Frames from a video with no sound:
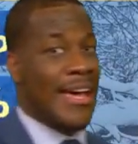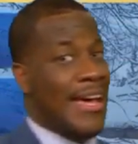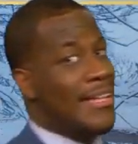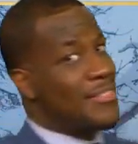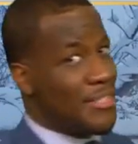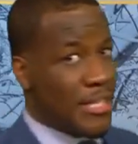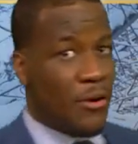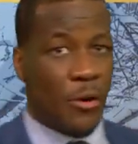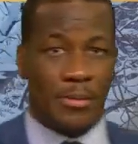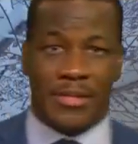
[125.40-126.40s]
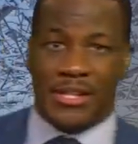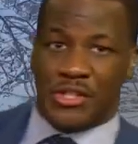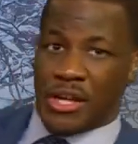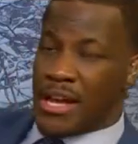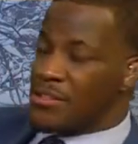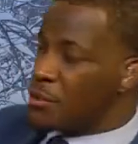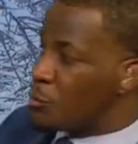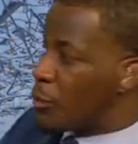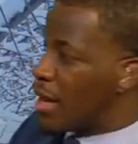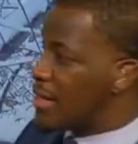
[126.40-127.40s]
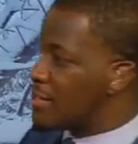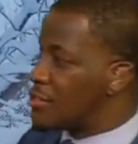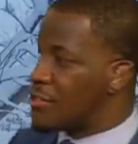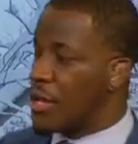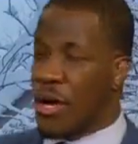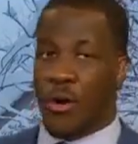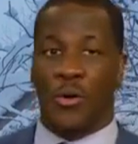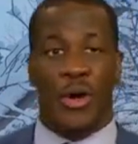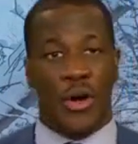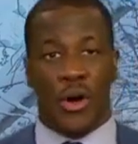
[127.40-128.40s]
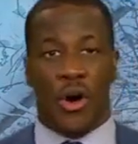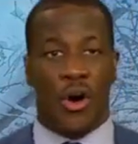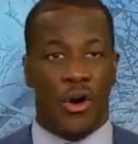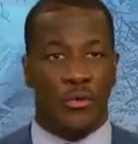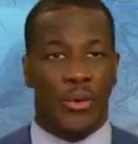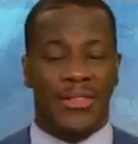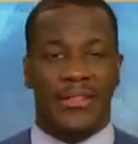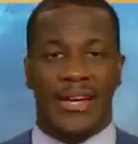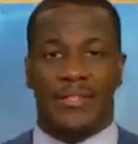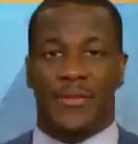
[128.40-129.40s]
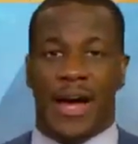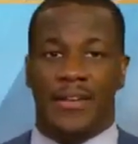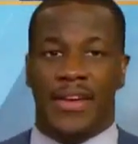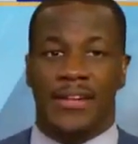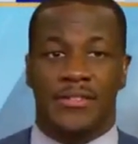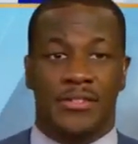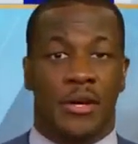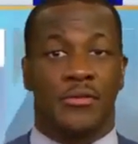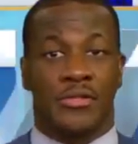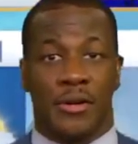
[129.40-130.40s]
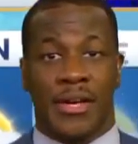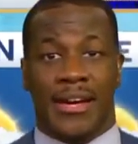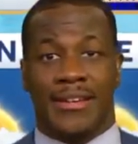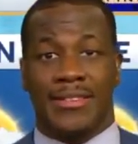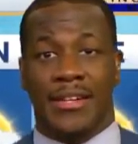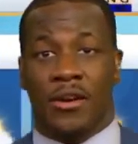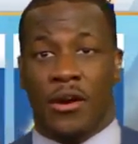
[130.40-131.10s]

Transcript: and 0% chance of rain and snow all throughout the next five days or so. So yeah, get that car